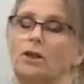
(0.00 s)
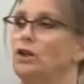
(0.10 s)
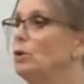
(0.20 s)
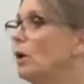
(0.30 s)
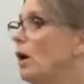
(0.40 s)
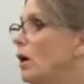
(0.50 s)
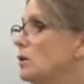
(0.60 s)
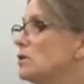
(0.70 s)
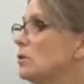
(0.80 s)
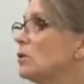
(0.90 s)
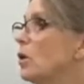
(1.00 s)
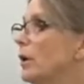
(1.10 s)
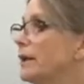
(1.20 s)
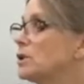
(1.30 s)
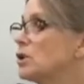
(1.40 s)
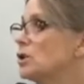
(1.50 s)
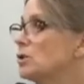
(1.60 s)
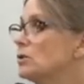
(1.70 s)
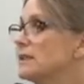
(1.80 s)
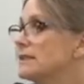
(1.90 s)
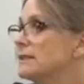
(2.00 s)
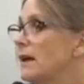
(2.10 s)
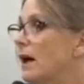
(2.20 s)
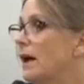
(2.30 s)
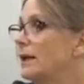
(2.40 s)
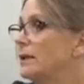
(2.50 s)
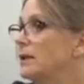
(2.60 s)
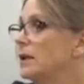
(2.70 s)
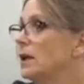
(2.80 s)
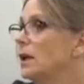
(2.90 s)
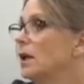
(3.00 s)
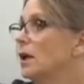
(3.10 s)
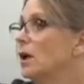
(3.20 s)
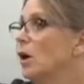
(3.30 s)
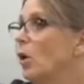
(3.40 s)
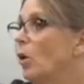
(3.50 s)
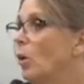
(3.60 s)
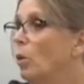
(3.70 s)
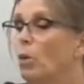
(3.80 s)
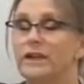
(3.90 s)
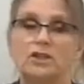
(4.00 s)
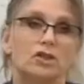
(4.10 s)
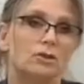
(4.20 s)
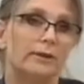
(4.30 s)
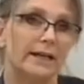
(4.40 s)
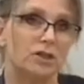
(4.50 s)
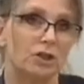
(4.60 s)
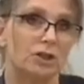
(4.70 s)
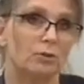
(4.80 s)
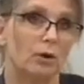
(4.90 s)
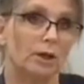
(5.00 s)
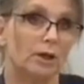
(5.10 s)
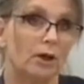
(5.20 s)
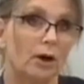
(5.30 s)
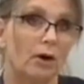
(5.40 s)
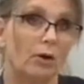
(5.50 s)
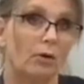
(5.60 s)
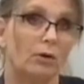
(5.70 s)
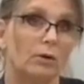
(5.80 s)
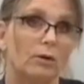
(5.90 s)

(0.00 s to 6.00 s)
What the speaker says: You are also going to decide which direction you want to go